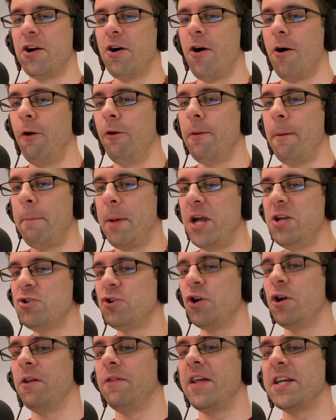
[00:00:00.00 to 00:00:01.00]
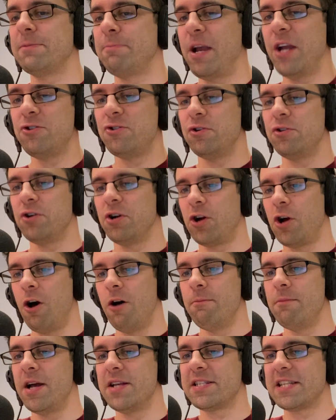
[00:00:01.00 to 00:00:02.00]
on Patreon. That's
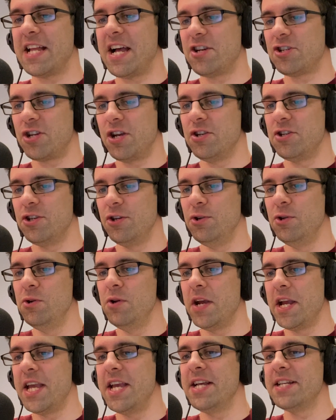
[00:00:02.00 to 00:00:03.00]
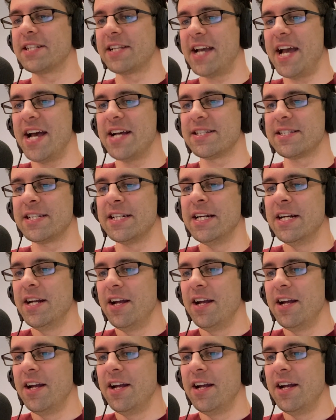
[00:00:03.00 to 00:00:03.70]
patreon.com/2geekscast.